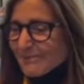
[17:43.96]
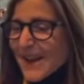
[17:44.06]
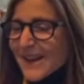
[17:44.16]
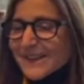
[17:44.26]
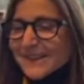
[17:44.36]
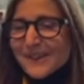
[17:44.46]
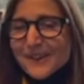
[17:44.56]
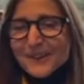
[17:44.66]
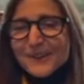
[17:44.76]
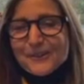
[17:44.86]
I can hear
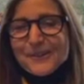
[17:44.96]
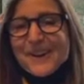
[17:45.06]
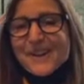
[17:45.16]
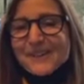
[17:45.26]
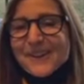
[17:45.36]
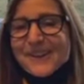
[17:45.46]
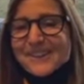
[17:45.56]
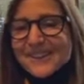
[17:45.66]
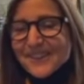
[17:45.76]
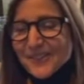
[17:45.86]
you. Yeah, right.
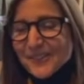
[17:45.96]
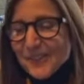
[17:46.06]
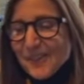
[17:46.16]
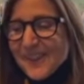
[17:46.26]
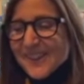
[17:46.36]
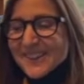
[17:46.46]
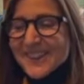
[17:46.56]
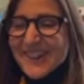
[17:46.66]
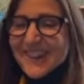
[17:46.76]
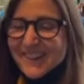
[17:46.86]
Nice story.
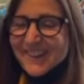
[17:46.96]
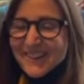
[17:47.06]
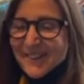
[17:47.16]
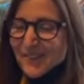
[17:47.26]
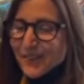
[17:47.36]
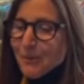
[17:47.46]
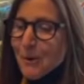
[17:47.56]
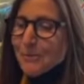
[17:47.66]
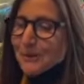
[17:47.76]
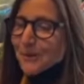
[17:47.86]
You know, this
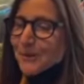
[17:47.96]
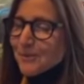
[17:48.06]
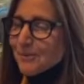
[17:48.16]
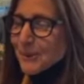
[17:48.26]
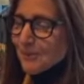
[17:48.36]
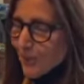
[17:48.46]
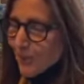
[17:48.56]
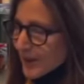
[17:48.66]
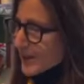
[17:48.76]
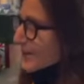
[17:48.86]
moment couldn't be more
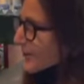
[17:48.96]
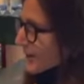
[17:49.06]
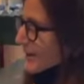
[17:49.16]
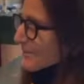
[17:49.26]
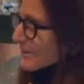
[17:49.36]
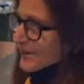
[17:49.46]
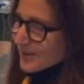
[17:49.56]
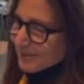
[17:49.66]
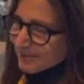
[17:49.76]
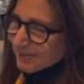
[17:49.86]
incredible.
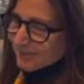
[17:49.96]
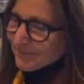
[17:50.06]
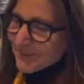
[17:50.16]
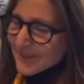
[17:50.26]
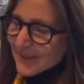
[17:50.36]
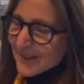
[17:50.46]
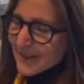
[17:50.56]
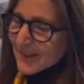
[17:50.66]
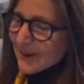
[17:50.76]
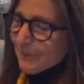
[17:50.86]

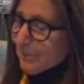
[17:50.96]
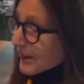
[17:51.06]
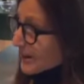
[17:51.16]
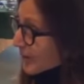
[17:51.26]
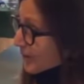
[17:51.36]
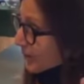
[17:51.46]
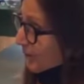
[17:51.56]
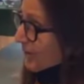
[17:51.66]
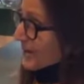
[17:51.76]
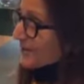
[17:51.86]
But the
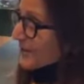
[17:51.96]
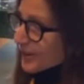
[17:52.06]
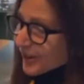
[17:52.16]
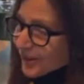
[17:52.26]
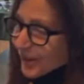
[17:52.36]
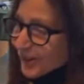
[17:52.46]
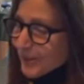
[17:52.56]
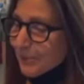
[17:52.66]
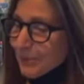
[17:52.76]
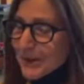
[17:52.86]
story, you notice,
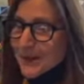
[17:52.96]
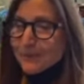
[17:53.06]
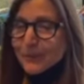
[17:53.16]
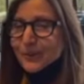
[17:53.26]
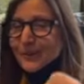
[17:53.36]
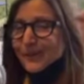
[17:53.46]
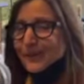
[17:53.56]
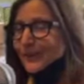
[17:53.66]
doesn't beam Jesus